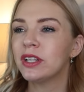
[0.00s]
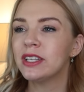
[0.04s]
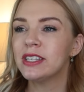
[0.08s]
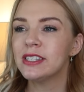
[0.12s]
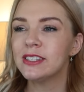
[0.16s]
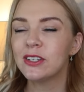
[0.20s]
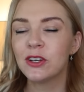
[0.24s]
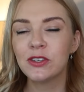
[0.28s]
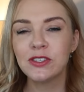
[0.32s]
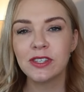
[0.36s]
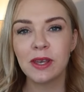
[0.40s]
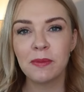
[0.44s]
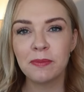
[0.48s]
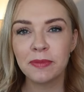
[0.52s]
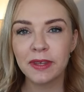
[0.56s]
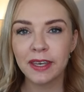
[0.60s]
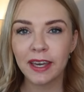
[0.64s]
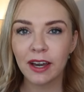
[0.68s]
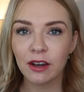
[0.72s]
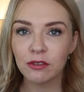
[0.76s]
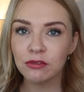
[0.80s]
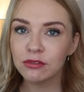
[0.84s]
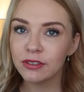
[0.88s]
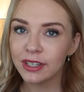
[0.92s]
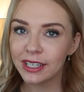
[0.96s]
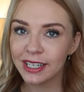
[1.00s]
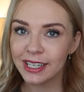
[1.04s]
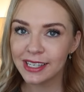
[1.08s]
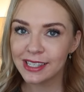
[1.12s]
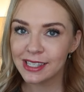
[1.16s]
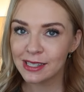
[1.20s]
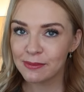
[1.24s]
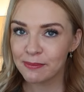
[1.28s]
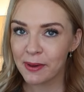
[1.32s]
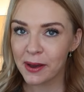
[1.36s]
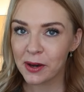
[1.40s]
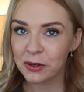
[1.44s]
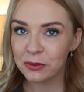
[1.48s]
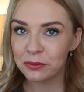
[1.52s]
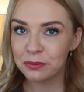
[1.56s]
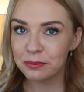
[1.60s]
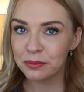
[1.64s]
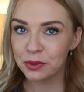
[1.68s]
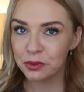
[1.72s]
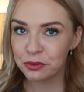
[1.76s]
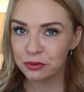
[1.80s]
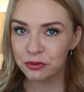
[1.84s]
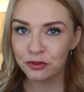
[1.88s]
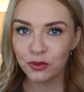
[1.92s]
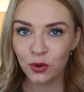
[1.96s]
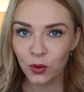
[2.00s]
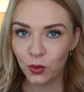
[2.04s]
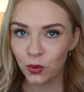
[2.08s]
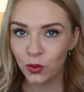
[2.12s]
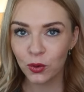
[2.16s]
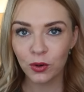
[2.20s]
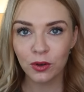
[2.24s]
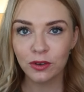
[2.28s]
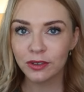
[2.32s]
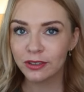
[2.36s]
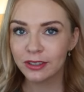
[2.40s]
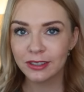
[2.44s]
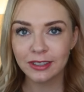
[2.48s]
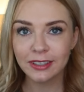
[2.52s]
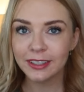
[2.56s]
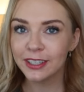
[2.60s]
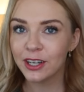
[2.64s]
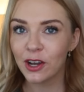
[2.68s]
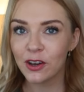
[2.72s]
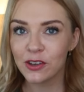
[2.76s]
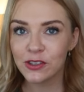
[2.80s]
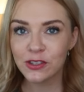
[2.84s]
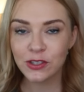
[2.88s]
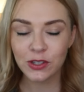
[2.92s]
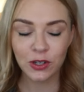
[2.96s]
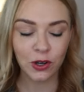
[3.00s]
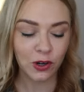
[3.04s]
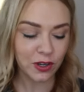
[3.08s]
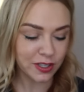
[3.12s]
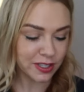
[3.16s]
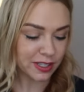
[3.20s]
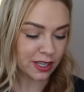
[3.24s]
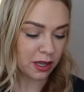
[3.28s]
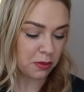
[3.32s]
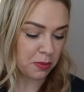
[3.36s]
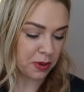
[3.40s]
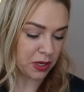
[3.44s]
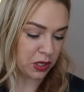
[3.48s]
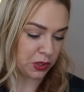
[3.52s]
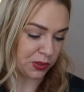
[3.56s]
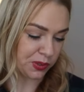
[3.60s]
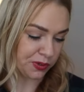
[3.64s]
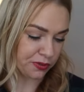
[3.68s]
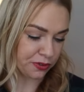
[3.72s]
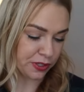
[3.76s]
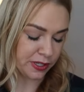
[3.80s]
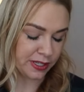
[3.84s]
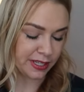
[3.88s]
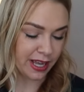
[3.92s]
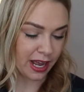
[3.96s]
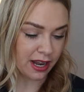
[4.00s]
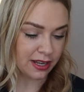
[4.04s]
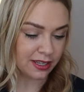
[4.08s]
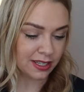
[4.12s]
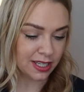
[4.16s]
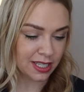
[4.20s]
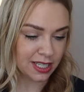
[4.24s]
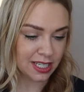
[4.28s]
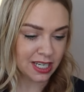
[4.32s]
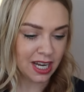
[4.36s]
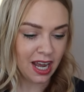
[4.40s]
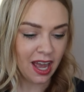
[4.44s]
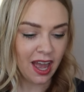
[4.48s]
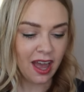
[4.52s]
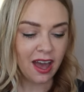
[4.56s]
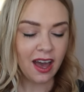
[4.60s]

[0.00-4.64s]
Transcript: It's not something I've really smelt before, you know, it's not a typical scent.